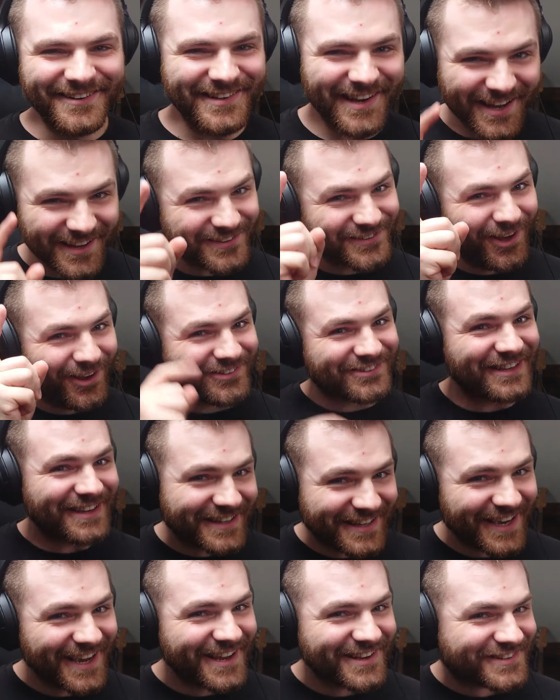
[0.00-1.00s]
She is so
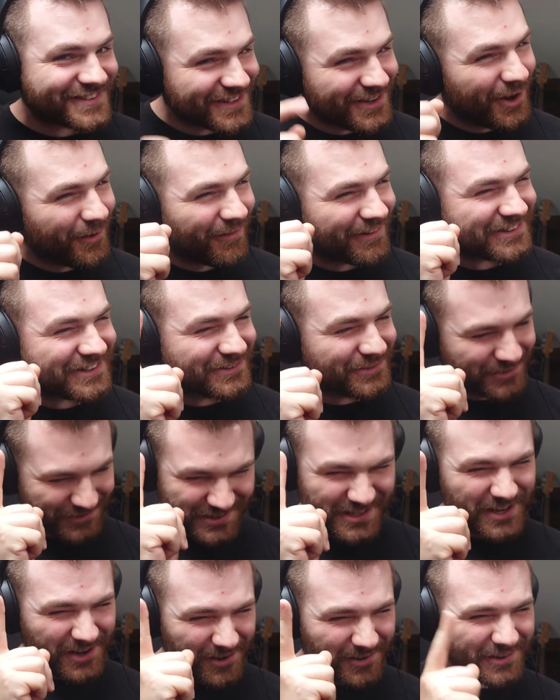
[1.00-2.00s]
chicken. She knows what she's doing.
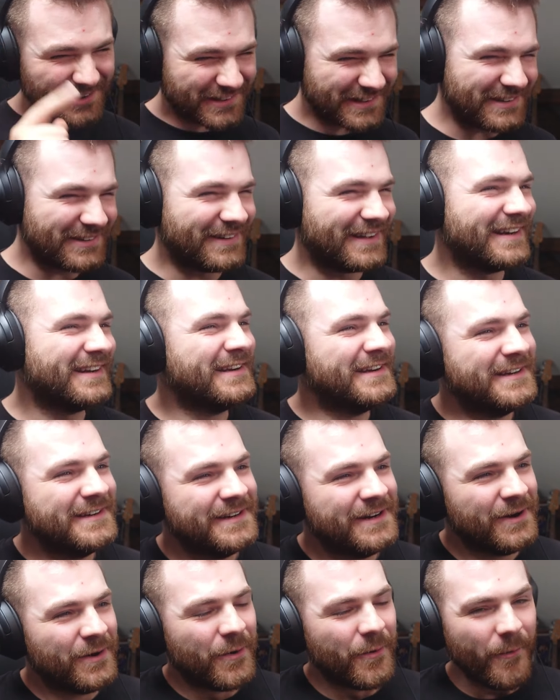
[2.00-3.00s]

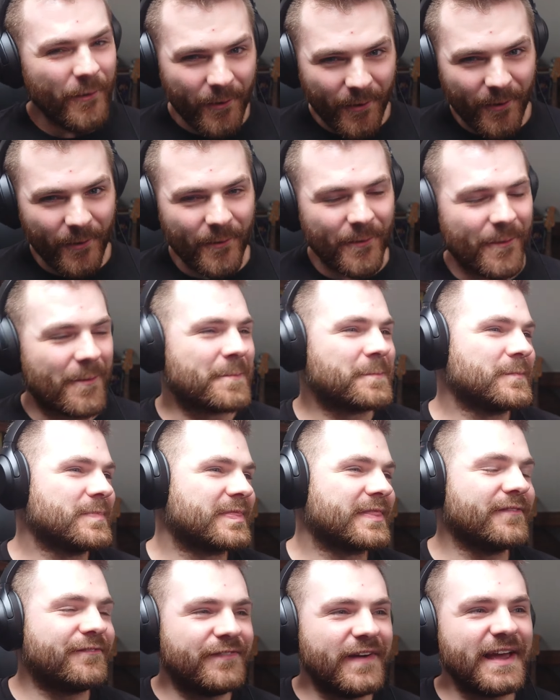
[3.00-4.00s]
Woo!
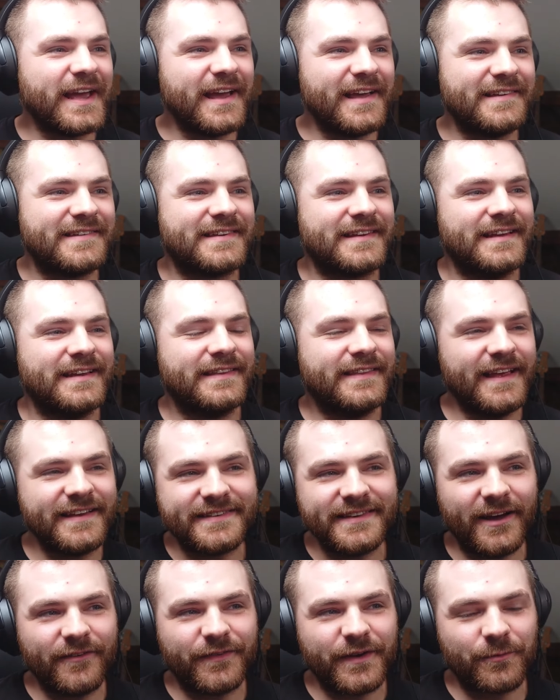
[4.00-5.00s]
The thing is,
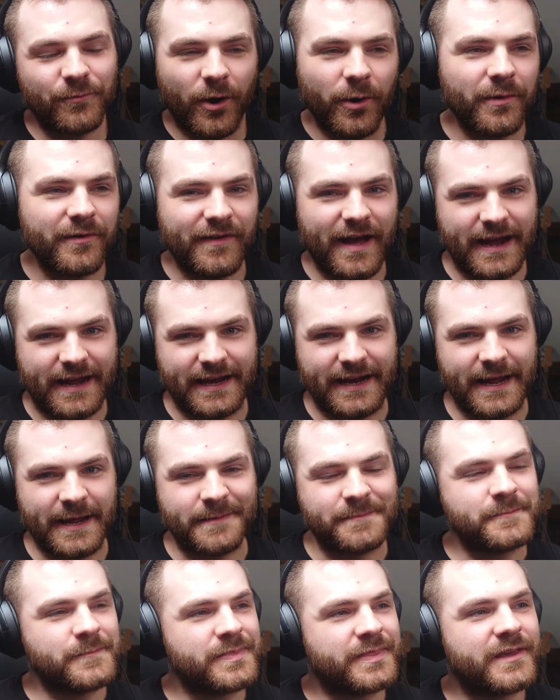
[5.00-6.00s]
there's nothing wrong with Akane.
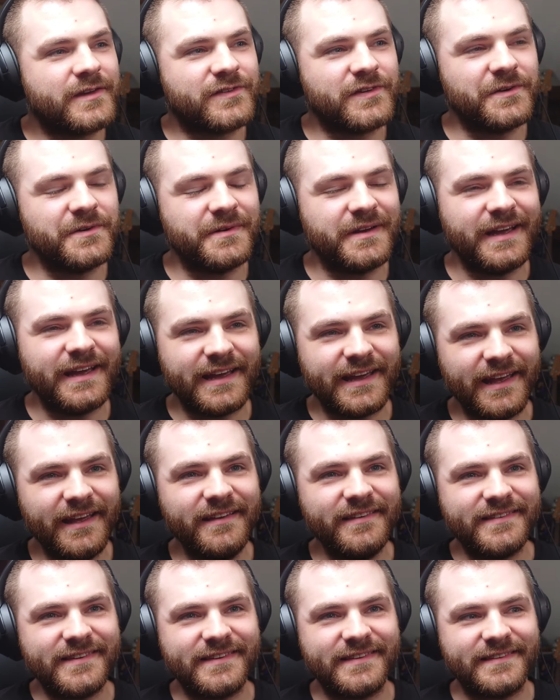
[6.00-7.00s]
So it
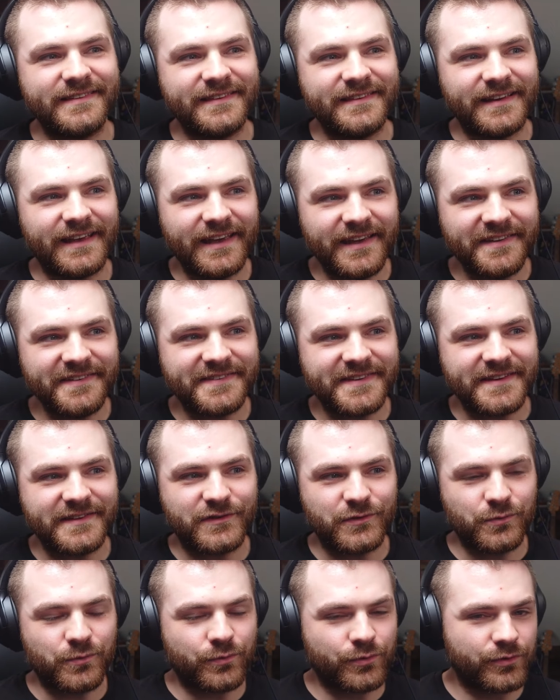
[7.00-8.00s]
is easy
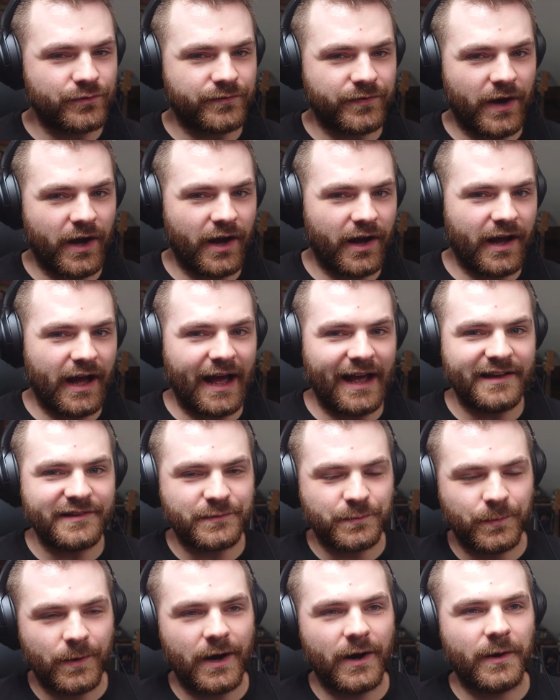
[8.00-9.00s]
to root for her
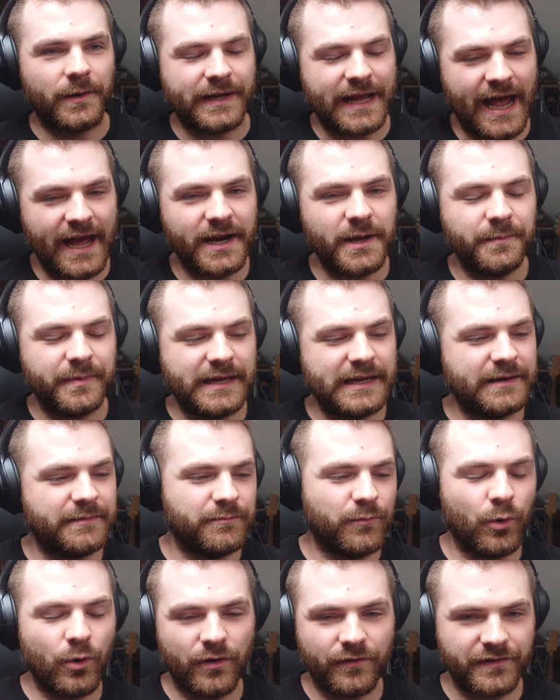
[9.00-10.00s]
as well. Kana being
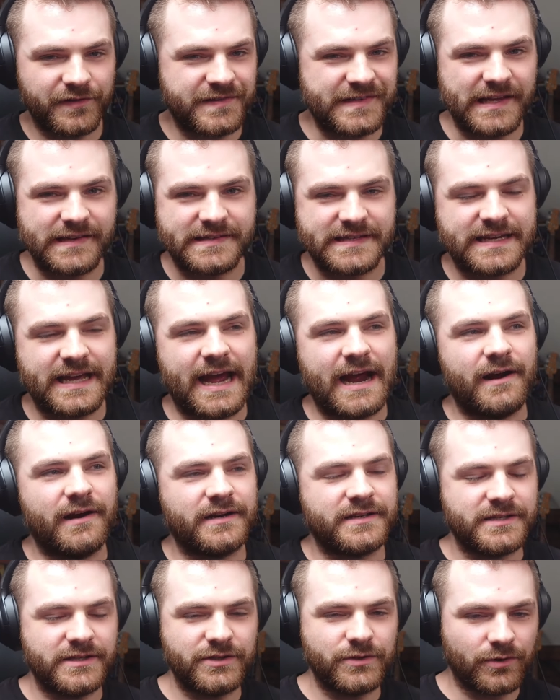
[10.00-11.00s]
more of a center
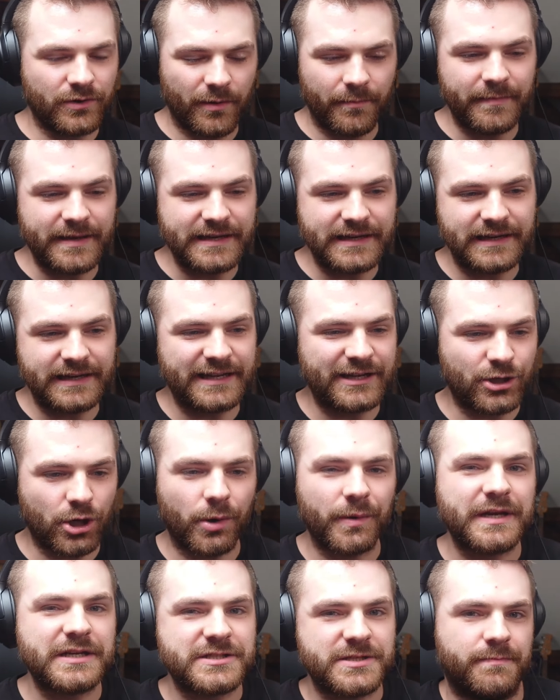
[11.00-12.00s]
character, you're immediately
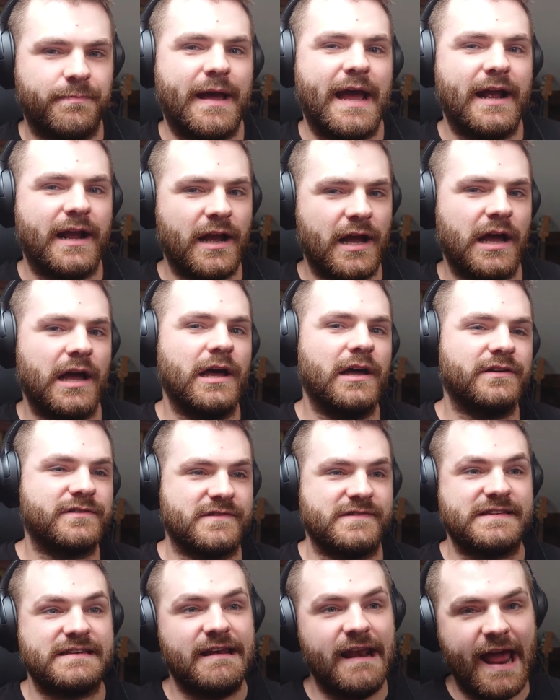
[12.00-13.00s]
going to back her
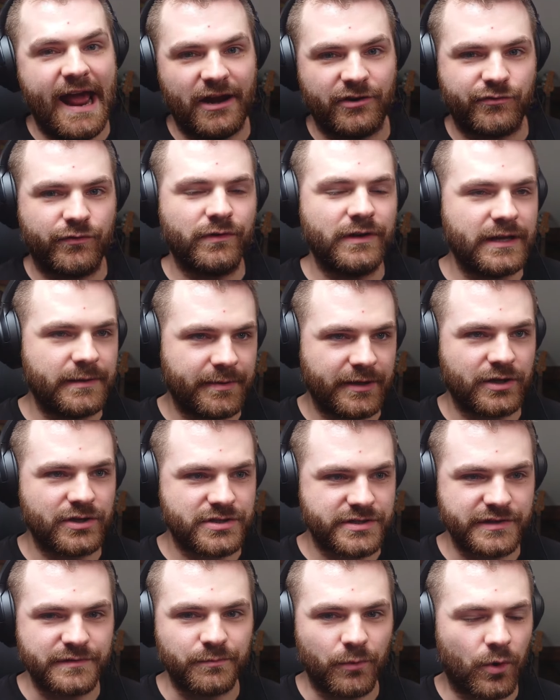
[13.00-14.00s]
just naturally
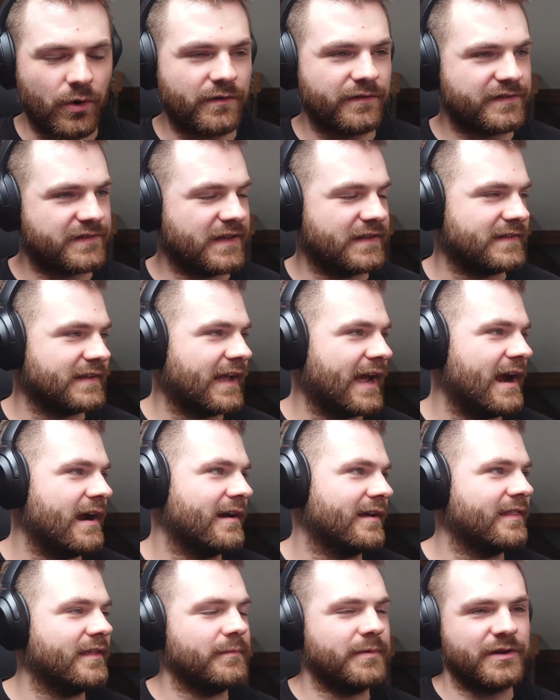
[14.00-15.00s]
because she's more of a center
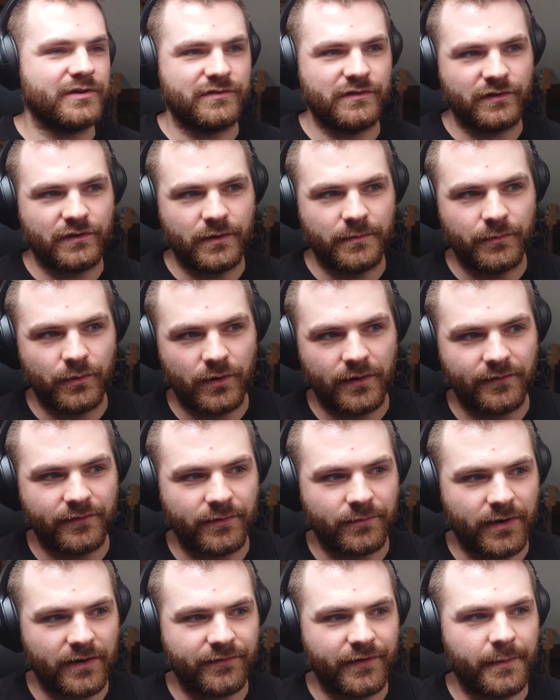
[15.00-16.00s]
character, because she's got more of
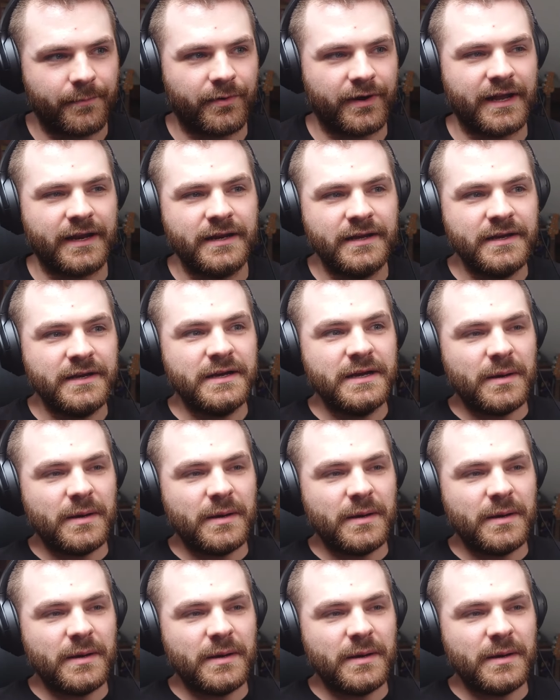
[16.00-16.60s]
a rough upbringing.